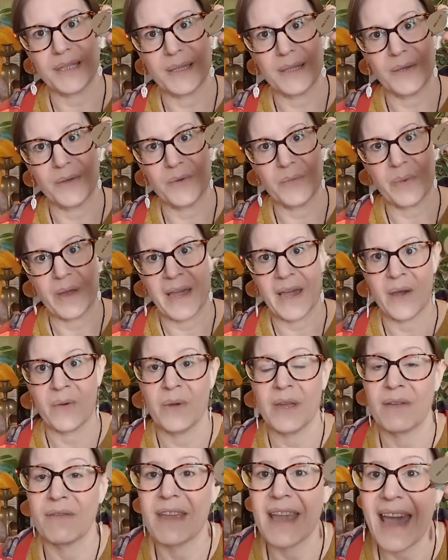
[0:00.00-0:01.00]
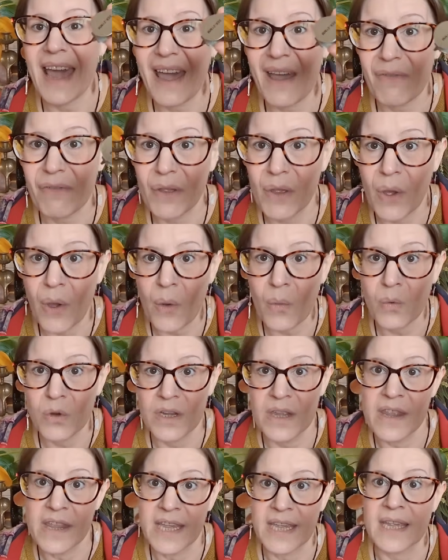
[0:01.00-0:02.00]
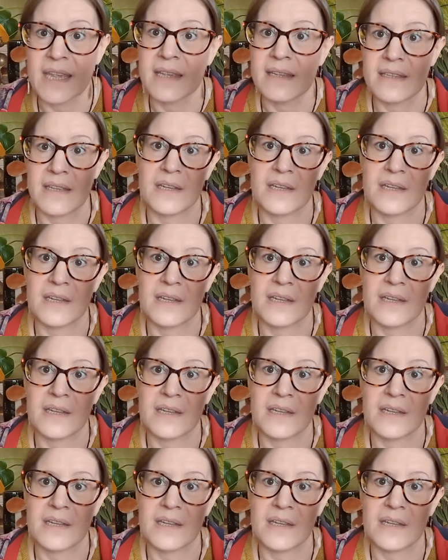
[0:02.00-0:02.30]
loop out, if you haven't got one of these